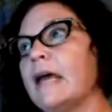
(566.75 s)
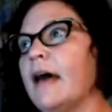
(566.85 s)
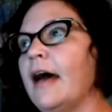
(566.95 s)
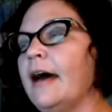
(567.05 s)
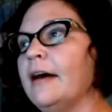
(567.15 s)

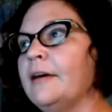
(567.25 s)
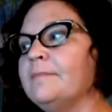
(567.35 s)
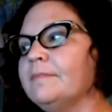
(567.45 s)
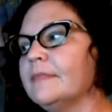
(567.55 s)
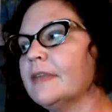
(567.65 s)

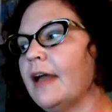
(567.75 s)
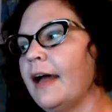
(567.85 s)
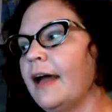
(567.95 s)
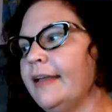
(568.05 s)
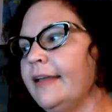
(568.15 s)

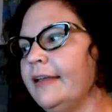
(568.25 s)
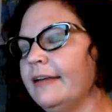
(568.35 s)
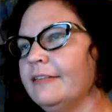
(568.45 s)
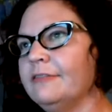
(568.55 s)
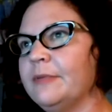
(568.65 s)
I
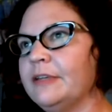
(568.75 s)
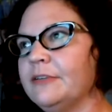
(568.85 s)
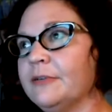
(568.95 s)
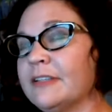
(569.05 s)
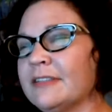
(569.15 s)
have been
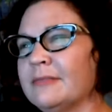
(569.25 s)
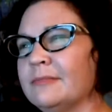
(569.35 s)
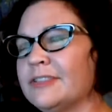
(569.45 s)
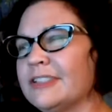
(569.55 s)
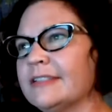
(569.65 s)
doing
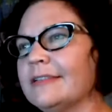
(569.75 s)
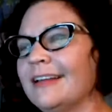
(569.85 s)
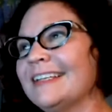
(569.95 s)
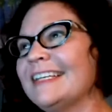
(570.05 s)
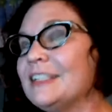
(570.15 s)
some just
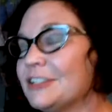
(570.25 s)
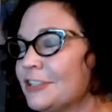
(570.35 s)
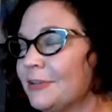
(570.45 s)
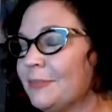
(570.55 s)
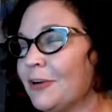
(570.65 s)
condition
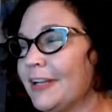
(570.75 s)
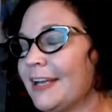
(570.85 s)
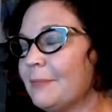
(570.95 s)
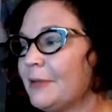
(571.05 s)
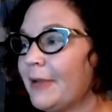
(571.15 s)
reporting
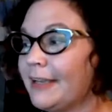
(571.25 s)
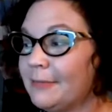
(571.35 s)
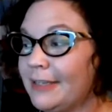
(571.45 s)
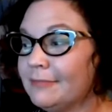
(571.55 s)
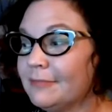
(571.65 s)
up in
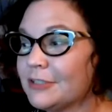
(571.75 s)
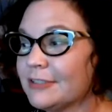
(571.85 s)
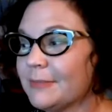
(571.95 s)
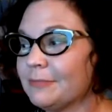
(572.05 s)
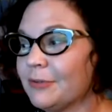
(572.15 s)
Miami, which has
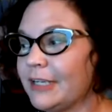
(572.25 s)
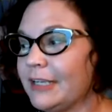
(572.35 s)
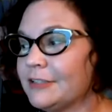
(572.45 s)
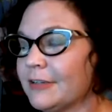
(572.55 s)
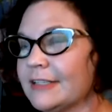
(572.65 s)
been pretty
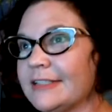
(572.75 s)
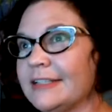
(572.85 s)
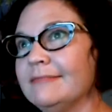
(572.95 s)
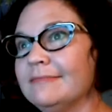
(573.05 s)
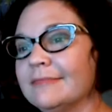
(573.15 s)

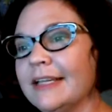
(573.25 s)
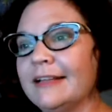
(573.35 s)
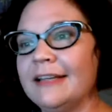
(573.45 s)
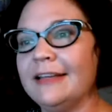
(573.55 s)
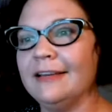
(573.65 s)
interesting
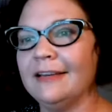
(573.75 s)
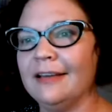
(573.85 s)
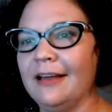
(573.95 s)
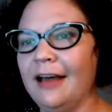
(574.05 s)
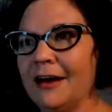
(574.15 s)
lately.
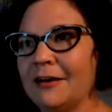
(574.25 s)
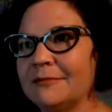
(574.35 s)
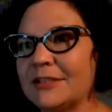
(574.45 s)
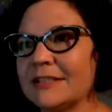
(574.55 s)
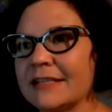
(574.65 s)

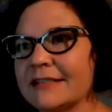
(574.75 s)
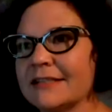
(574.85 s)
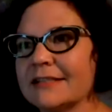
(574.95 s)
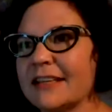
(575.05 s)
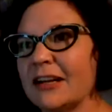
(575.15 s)
Just because it's
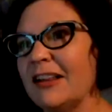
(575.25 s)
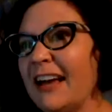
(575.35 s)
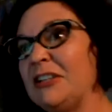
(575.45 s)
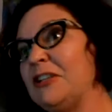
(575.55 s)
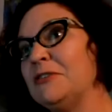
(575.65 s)
a skill I
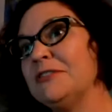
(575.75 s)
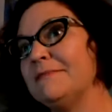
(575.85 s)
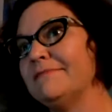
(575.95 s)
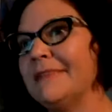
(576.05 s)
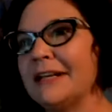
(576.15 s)
haven't used
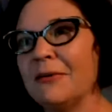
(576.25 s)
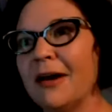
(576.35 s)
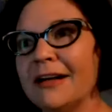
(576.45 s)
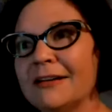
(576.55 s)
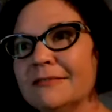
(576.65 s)
in a
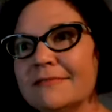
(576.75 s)
while.